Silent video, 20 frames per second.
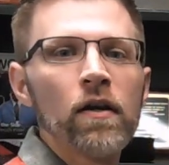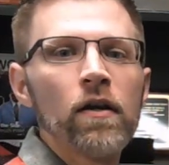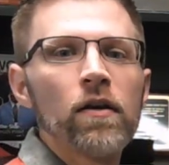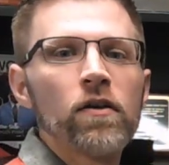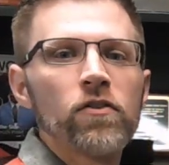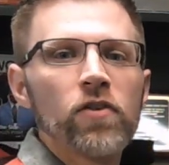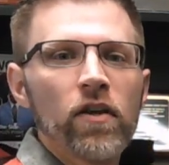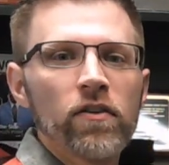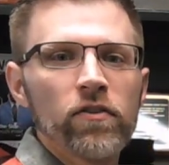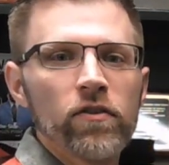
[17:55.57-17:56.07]

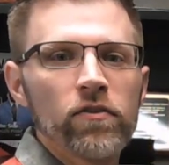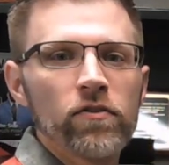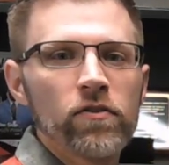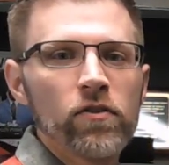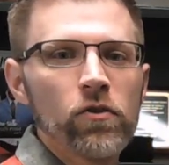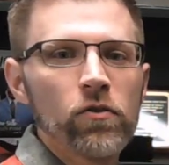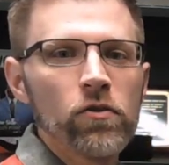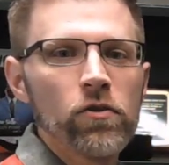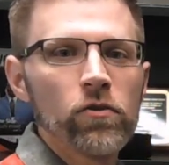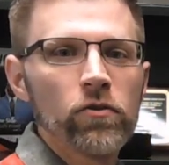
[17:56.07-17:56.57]
Texas
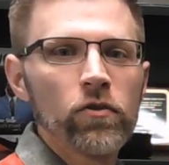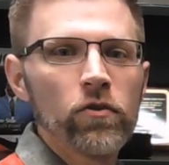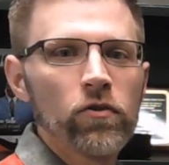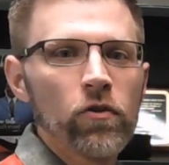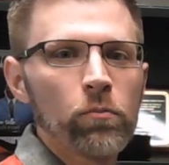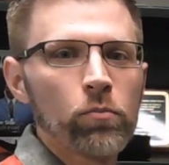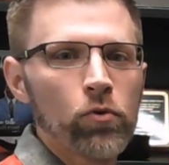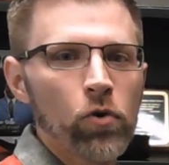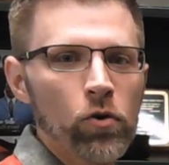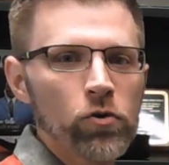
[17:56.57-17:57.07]
still uses
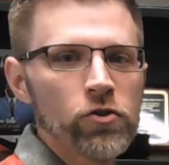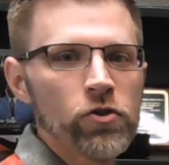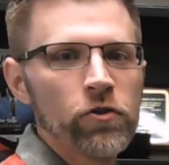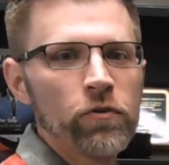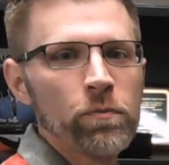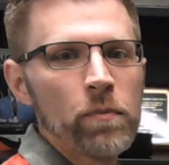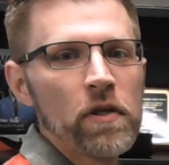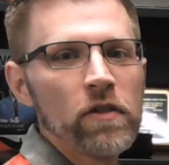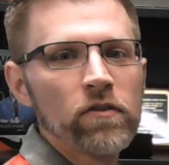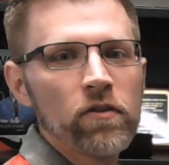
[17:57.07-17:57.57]
approaches,
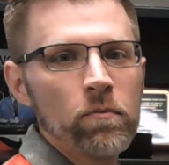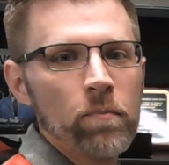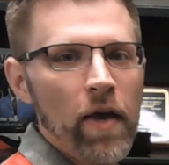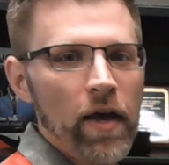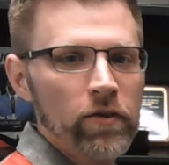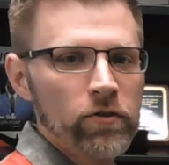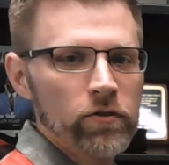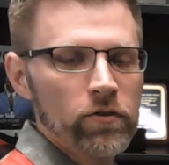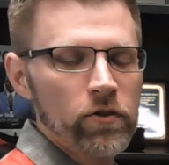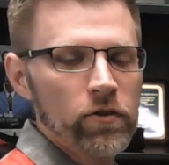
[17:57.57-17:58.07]
meets, and
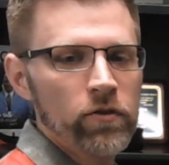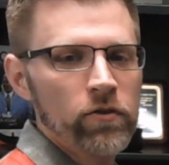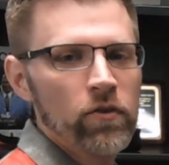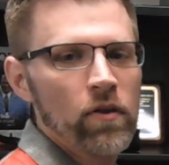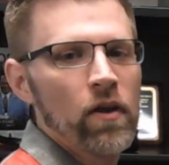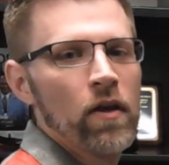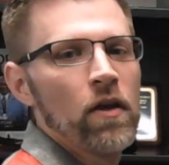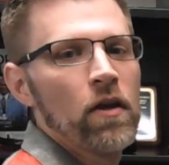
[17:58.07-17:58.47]
masters.